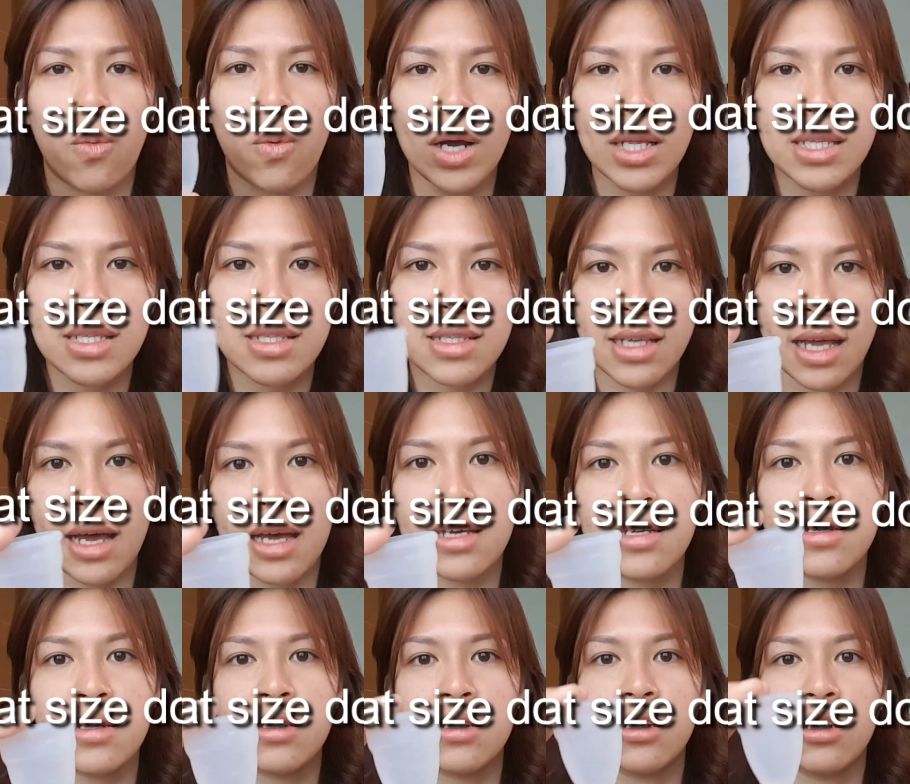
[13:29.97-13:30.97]
What
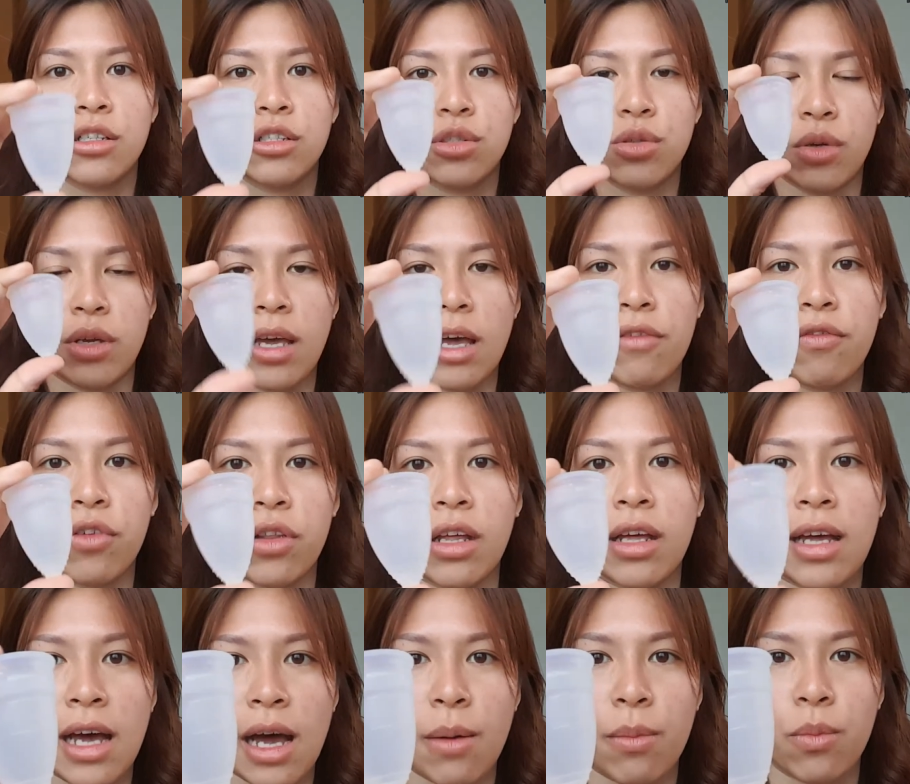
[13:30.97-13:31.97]
size to get for the
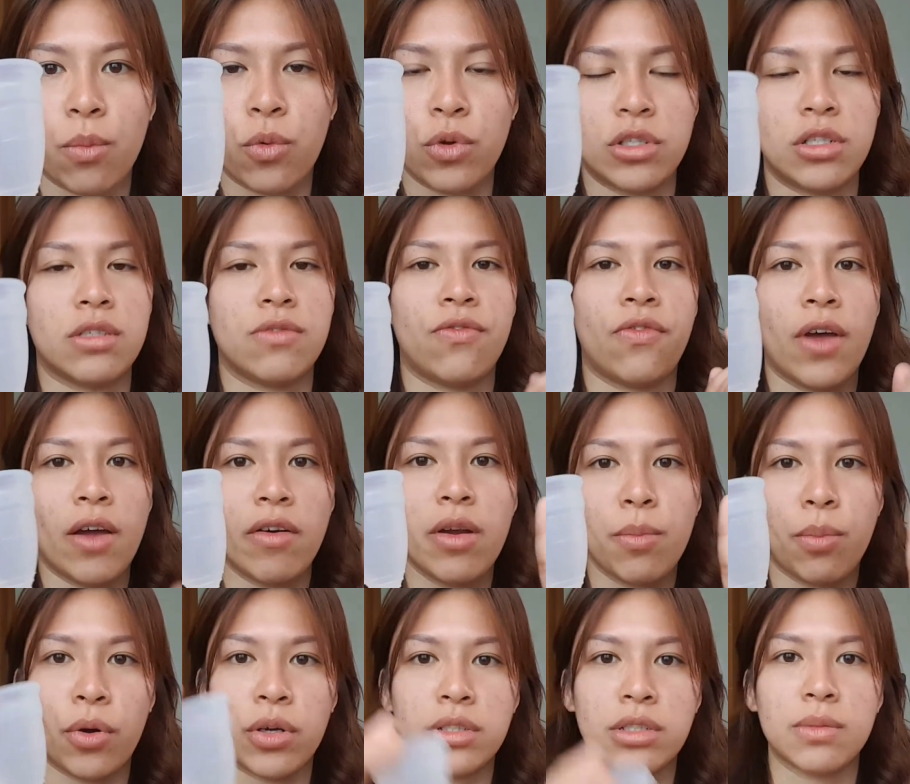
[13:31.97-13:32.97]
cup, which is very
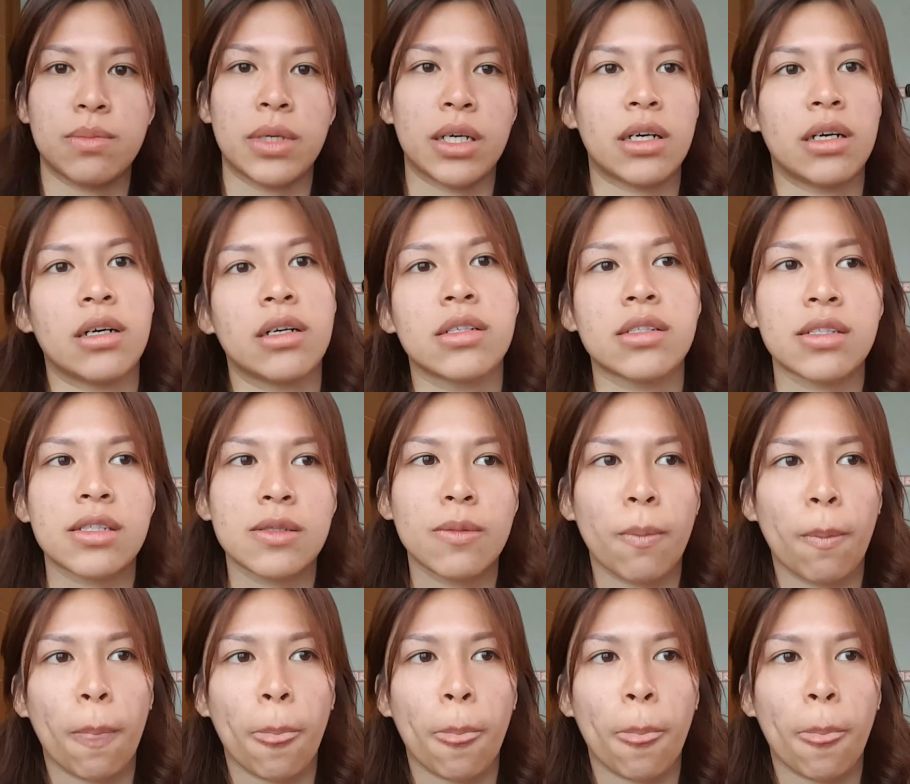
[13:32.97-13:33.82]
important, because